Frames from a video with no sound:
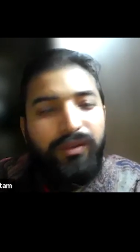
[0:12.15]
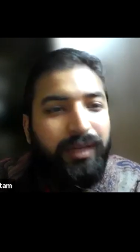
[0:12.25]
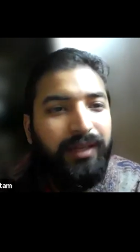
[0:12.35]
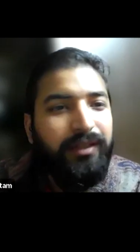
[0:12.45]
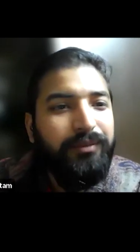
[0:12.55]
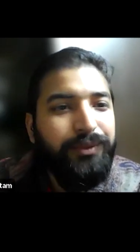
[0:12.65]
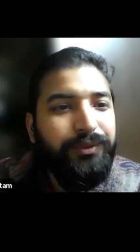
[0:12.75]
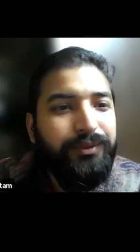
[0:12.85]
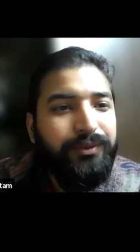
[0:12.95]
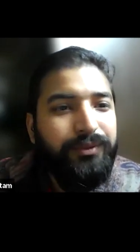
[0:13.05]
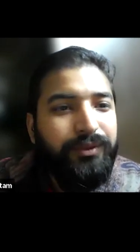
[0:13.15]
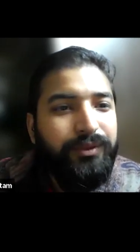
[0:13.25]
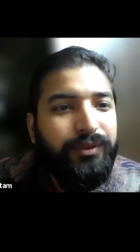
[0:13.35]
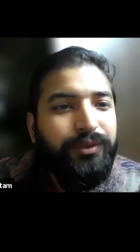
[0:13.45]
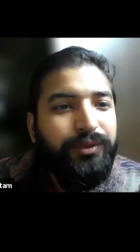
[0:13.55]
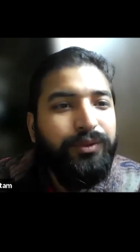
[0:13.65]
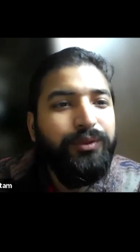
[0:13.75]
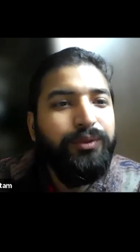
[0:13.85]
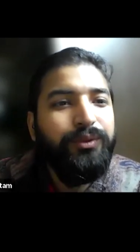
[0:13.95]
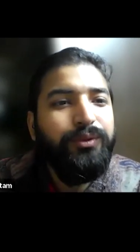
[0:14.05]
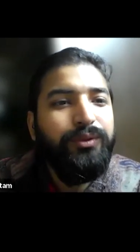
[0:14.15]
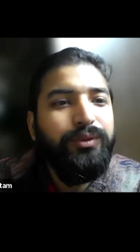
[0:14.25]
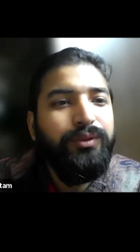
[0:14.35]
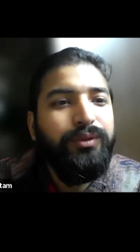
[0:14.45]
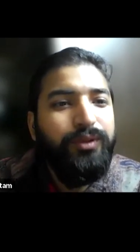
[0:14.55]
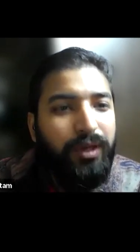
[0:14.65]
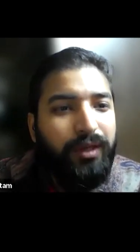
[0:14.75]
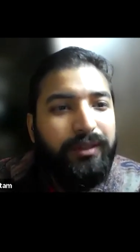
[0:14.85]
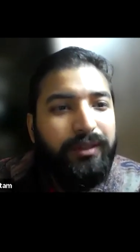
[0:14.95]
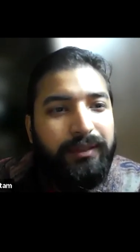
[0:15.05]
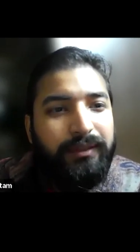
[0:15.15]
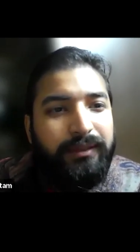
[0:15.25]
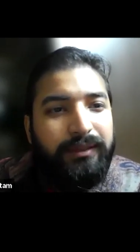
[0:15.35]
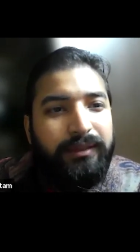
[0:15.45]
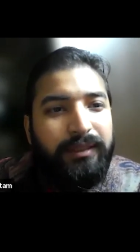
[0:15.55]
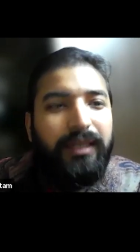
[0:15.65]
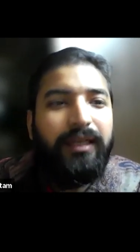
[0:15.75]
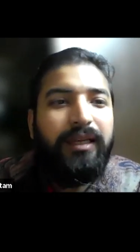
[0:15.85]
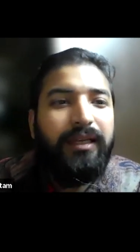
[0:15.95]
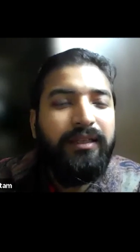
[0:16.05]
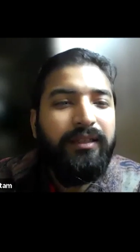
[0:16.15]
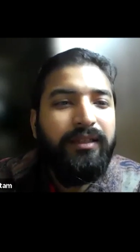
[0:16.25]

welcome you to talk in a